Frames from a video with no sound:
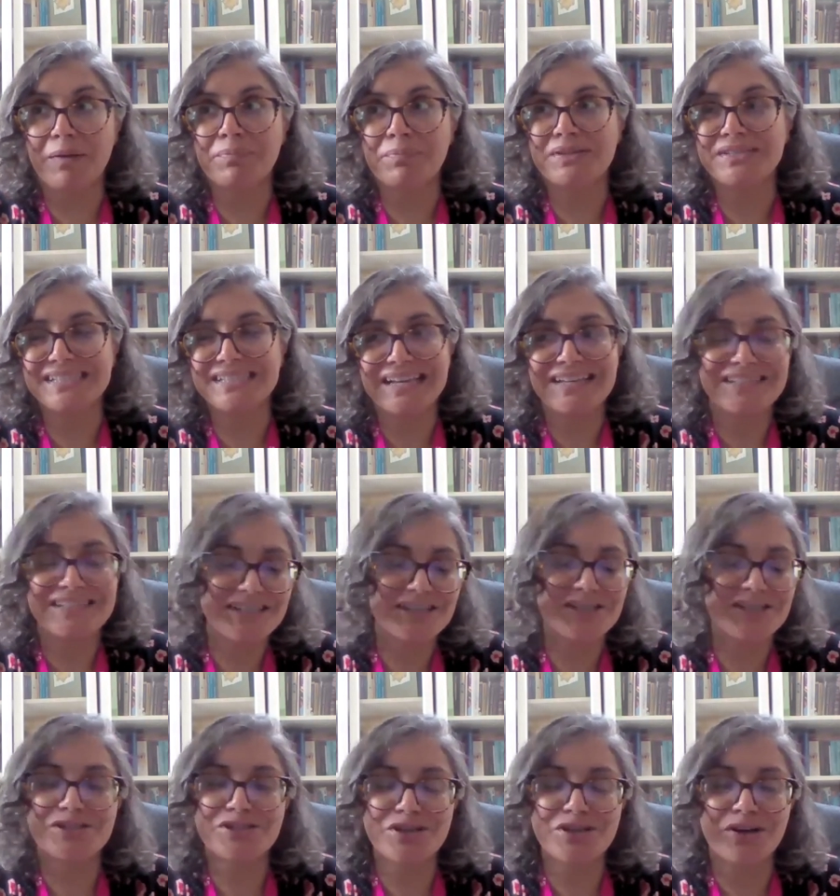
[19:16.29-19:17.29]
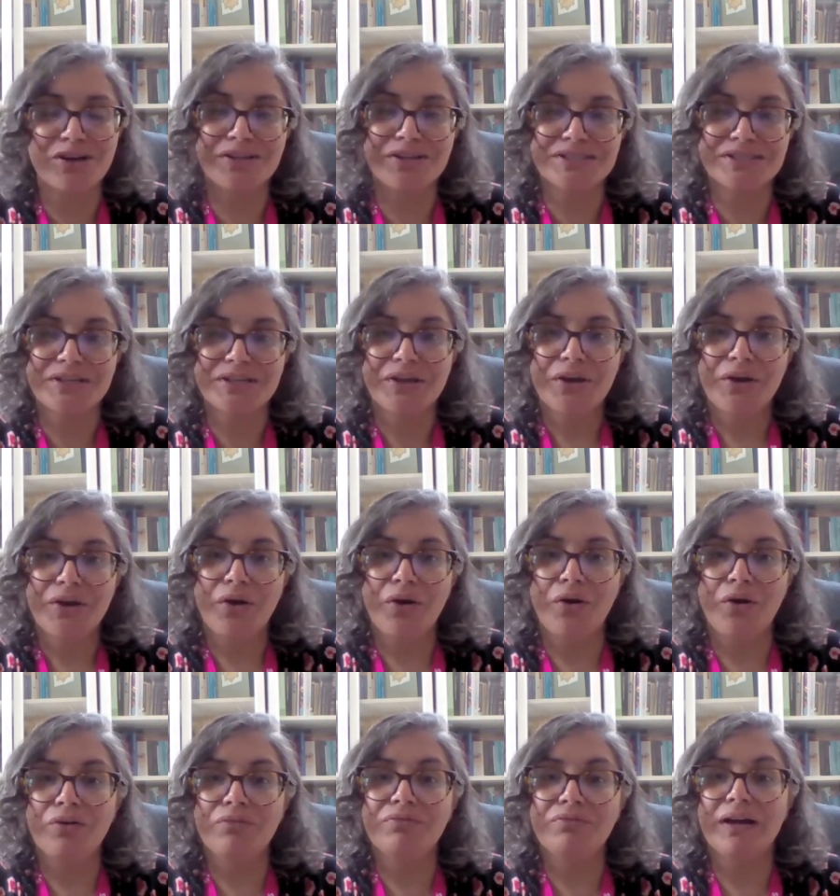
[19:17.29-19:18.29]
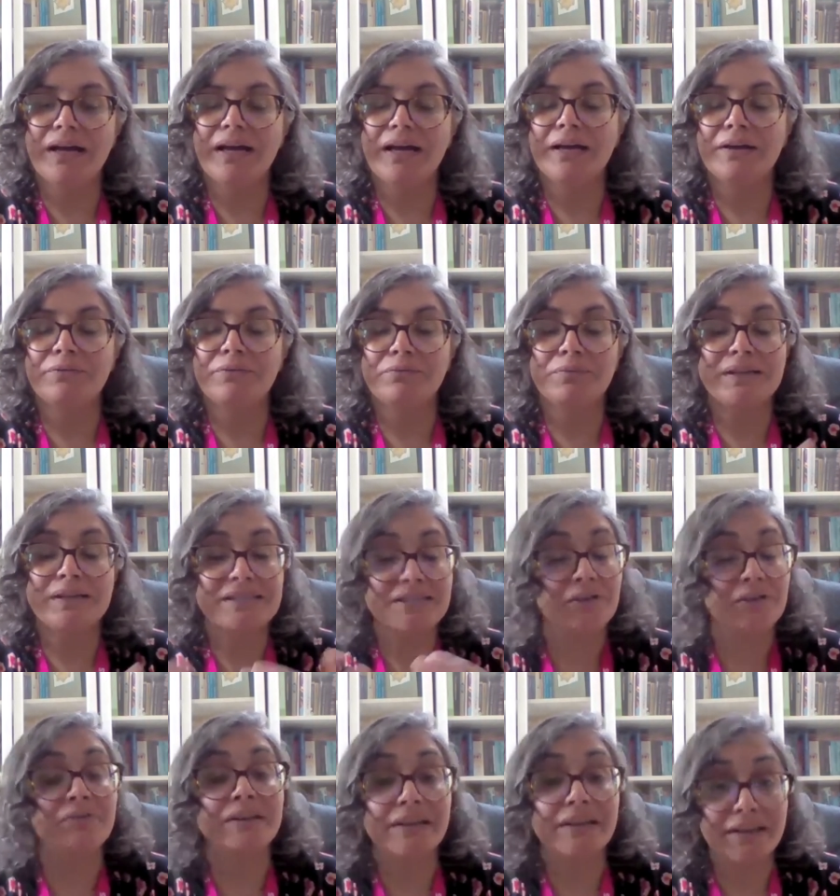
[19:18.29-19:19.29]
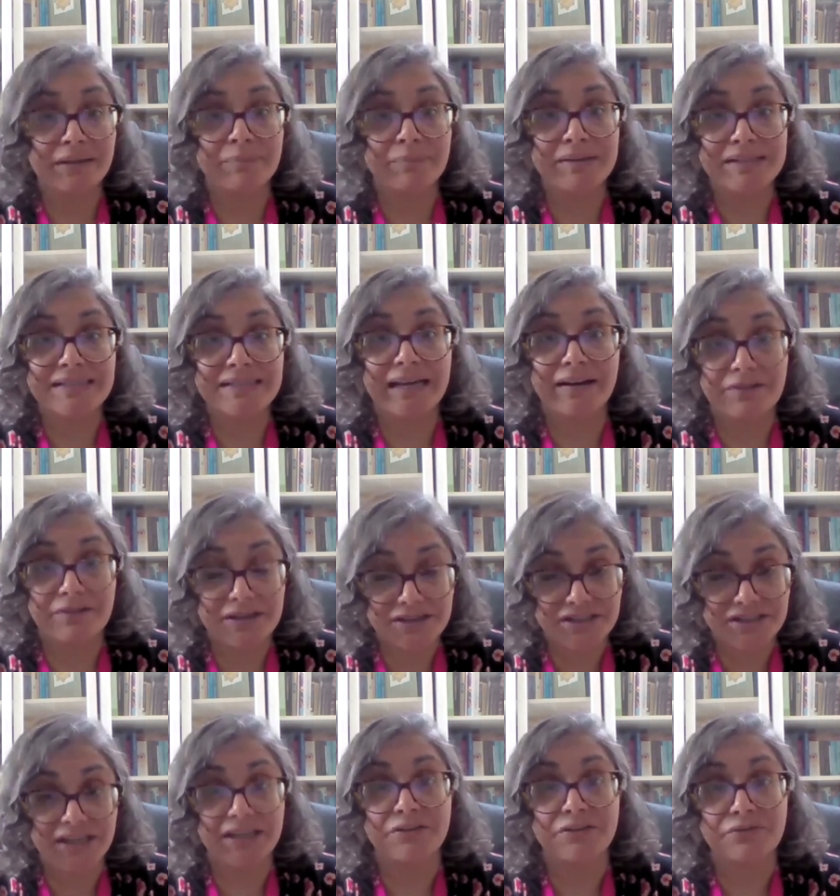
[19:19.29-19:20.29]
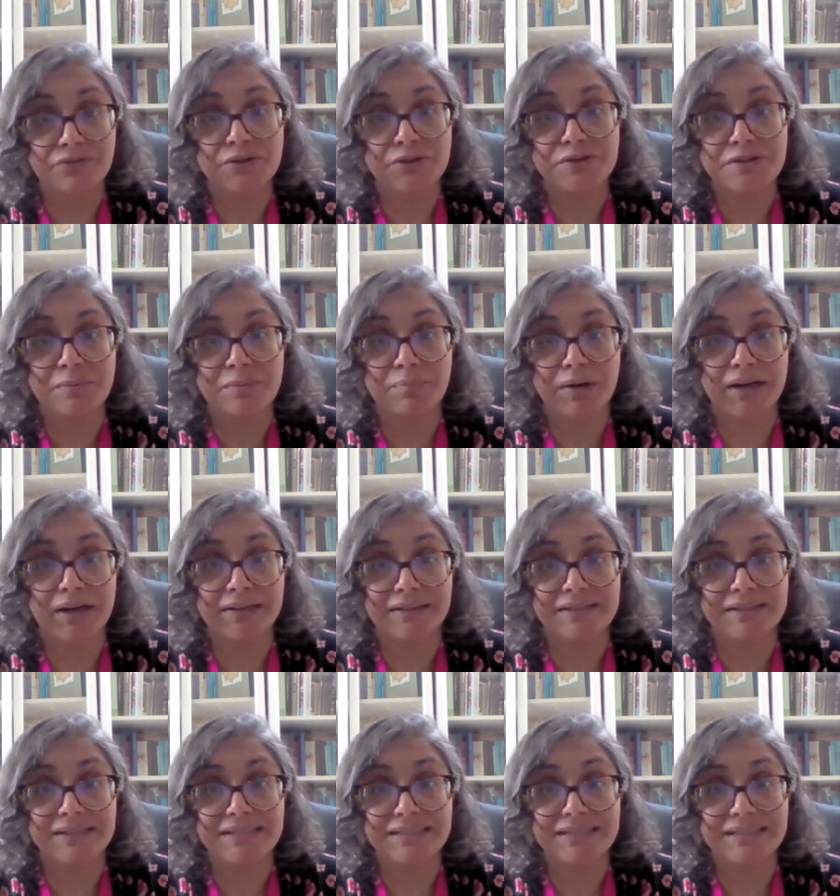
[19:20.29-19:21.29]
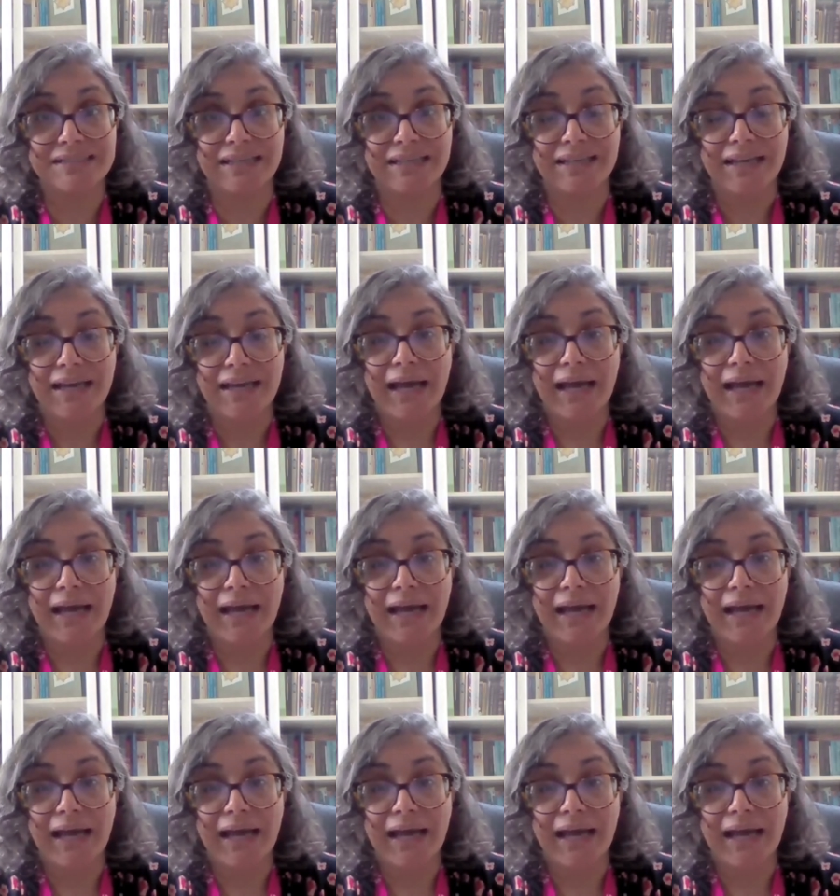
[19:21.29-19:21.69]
percentage chance of risk of another miscarriage in a future pregnancy,